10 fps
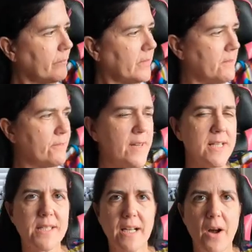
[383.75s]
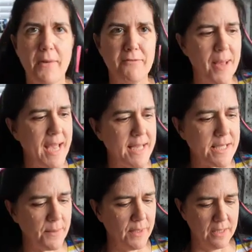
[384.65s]
First thing I've
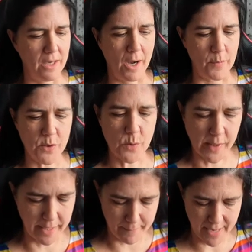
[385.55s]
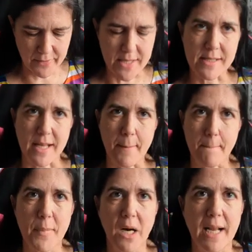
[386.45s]
made, I was talking about this
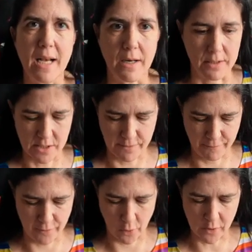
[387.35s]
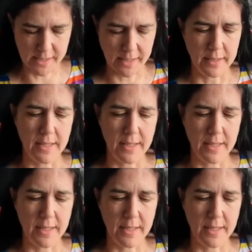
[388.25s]
in my last vlog,